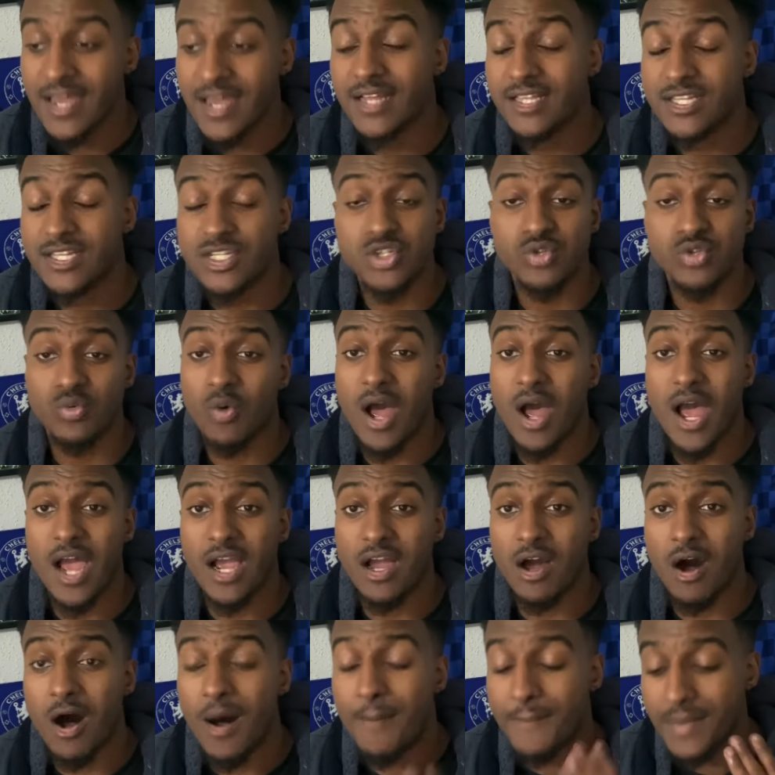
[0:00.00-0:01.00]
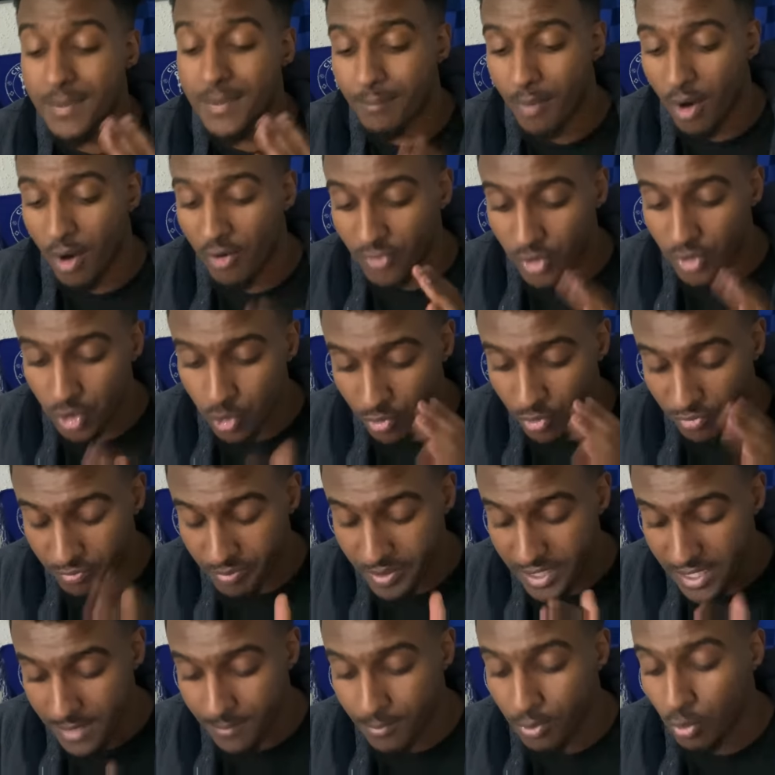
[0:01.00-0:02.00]
This is why I can't be bothered with
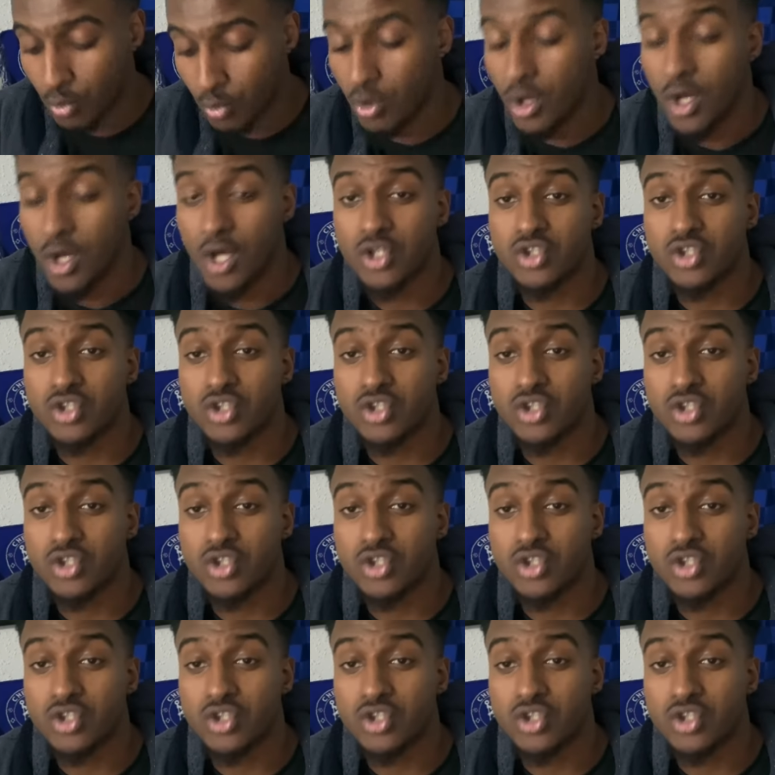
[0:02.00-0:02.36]
people